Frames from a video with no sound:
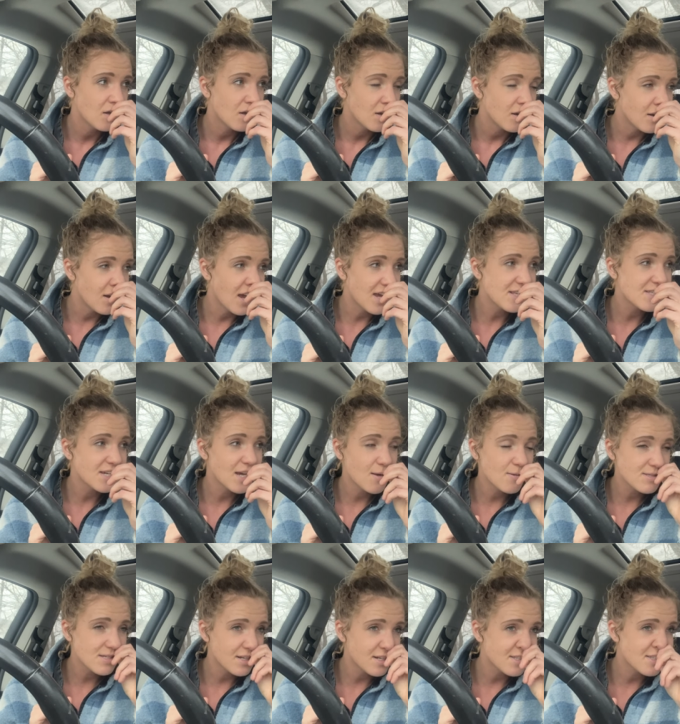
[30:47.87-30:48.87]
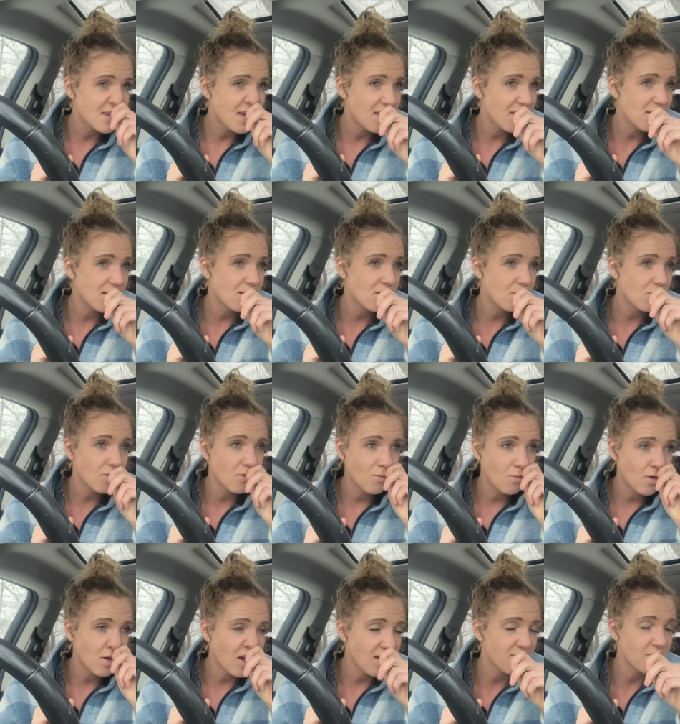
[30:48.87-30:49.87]
nine times out of ten,
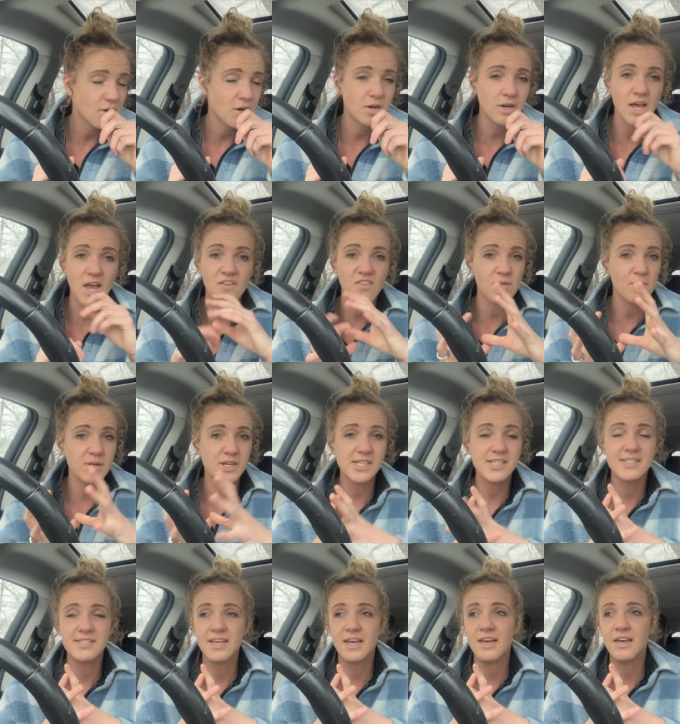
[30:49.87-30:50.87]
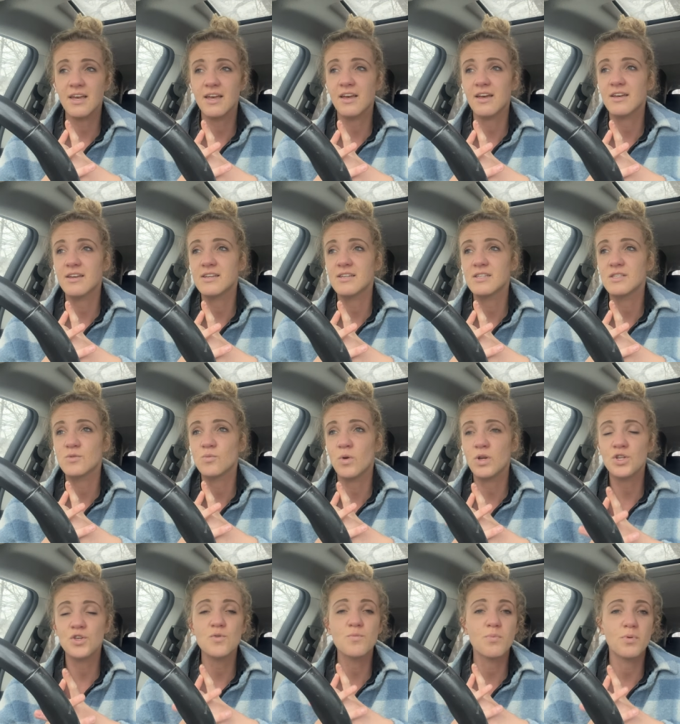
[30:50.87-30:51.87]
what I've heard everybody say is
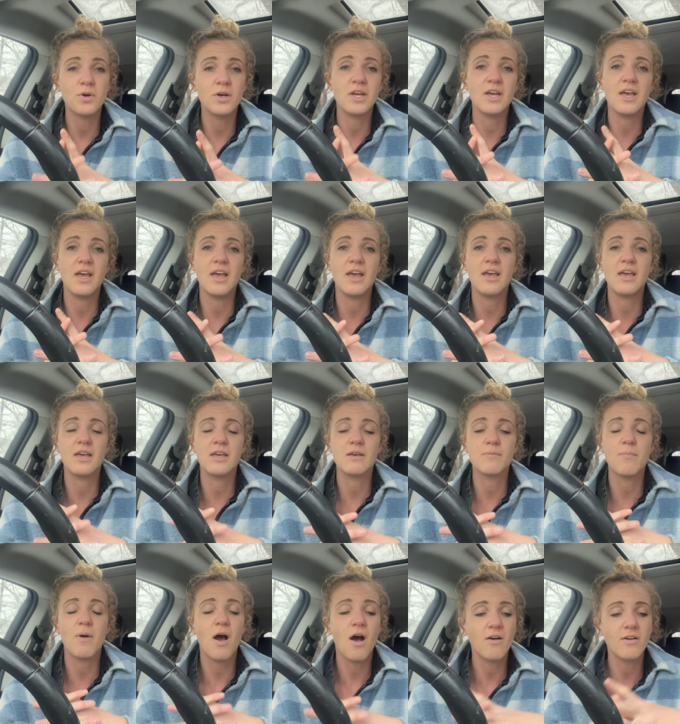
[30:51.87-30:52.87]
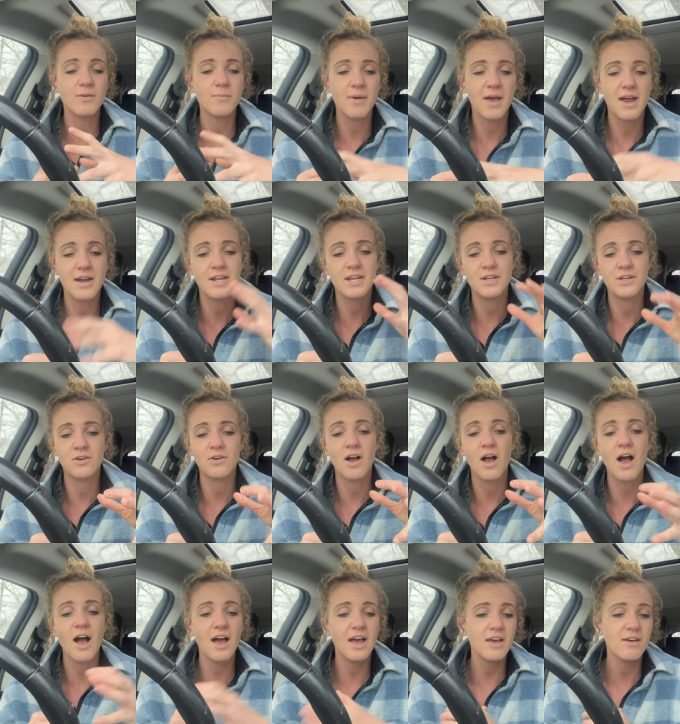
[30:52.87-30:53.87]
when you put a pollen patty in your
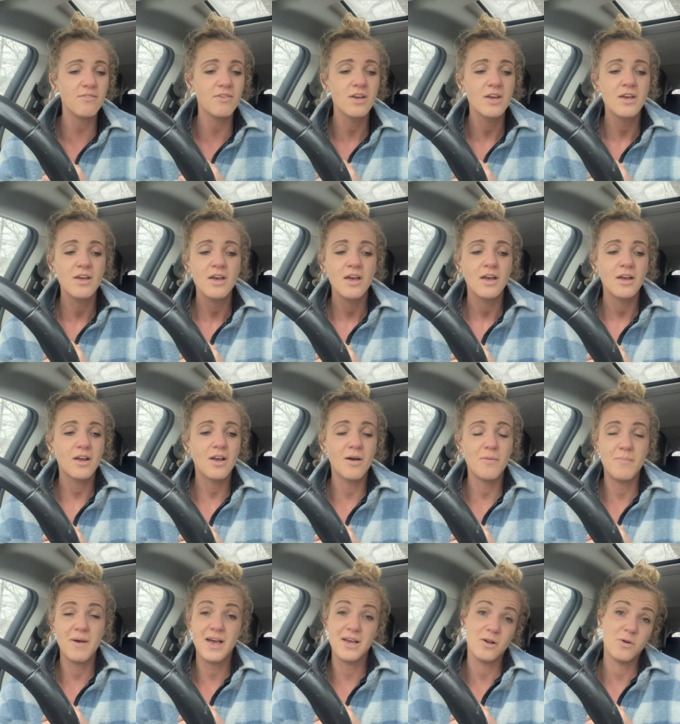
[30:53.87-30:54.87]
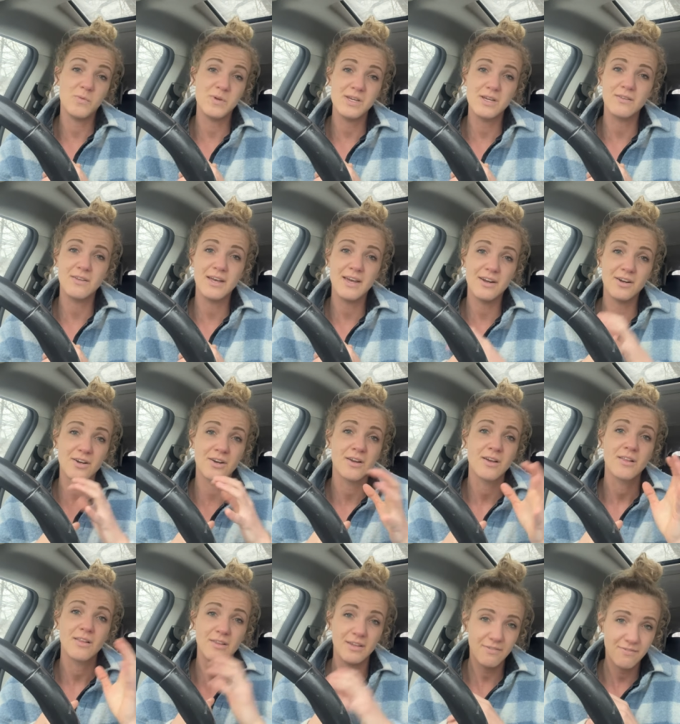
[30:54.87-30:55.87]
hive, come back a week later,
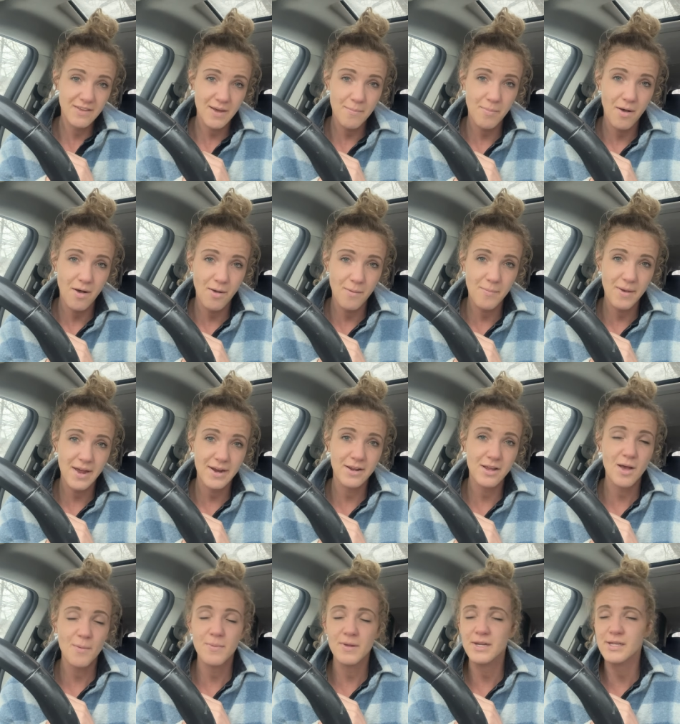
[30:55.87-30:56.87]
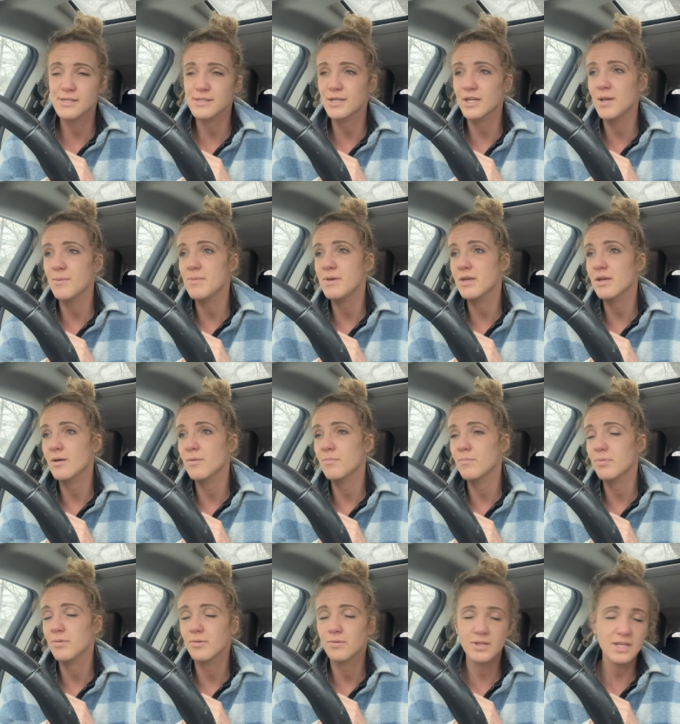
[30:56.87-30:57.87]
lift that pollen patty up, and it's going to be
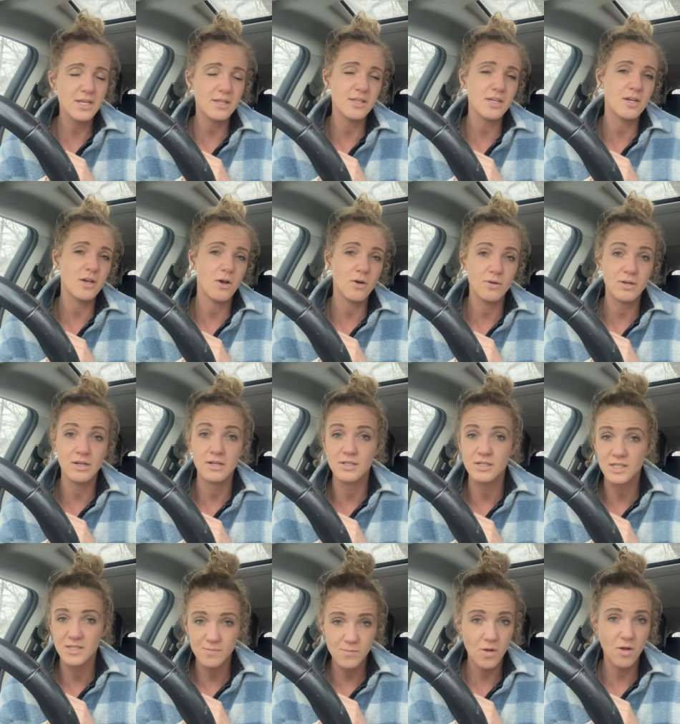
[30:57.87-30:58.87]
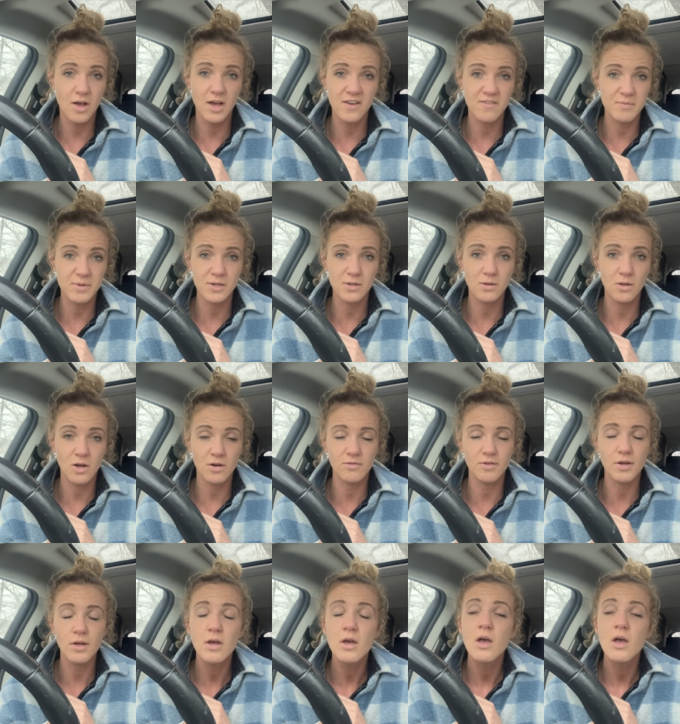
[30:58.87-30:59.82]
completely coated in small hive beetle larvae.